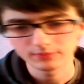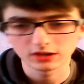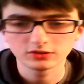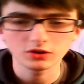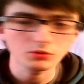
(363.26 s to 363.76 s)

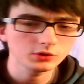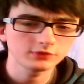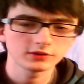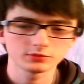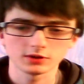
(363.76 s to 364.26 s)
don't know if
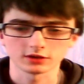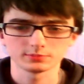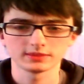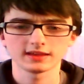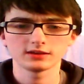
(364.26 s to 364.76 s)
this works, but
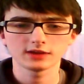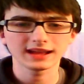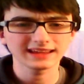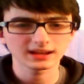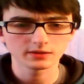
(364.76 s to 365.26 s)
you can
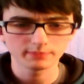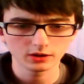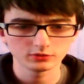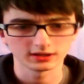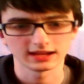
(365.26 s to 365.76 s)
get
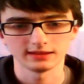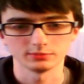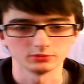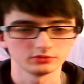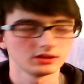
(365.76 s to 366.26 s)
component
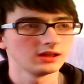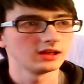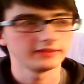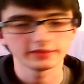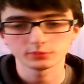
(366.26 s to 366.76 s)
cables, and
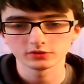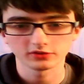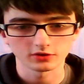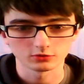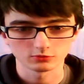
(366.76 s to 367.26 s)
they're the ones that
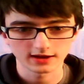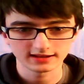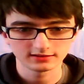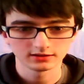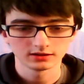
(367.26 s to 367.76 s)
are
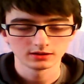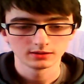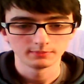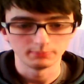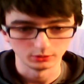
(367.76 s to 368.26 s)
red,
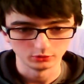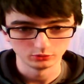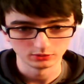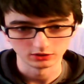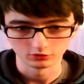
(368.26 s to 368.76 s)
blue,
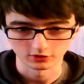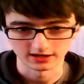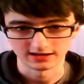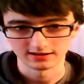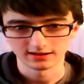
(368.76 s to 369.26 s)
and
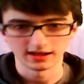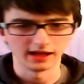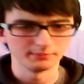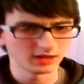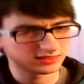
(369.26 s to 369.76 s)
green.
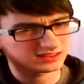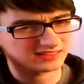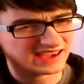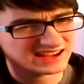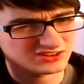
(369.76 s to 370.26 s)
I think
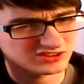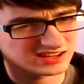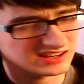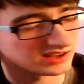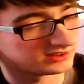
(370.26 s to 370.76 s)
they're HD.
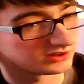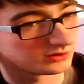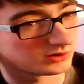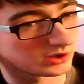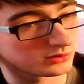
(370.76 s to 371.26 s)
I don't
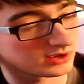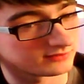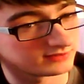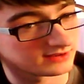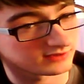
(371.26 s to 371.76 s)
know. I've
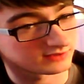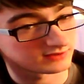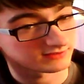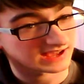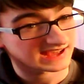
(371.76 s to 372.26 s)

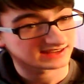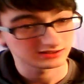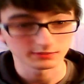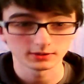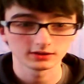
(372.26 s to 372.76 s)
never had
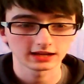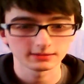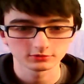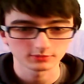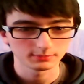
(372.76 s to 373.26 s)
component cables
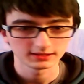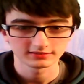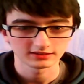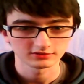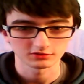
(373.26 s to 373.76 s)
for my
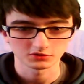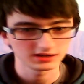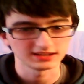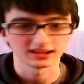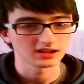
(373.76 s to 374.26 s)
PlayStation 3. It
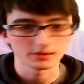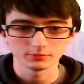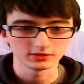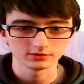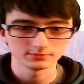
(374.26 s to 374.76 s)
didn't come with
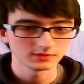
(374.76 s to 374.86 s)
them.